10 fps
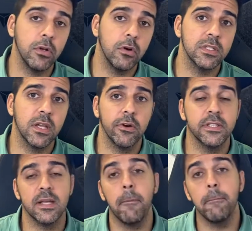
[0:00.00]
scared
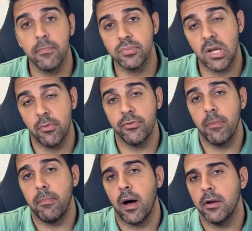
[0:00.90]
some of the
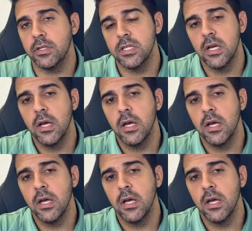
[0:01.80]
buyers.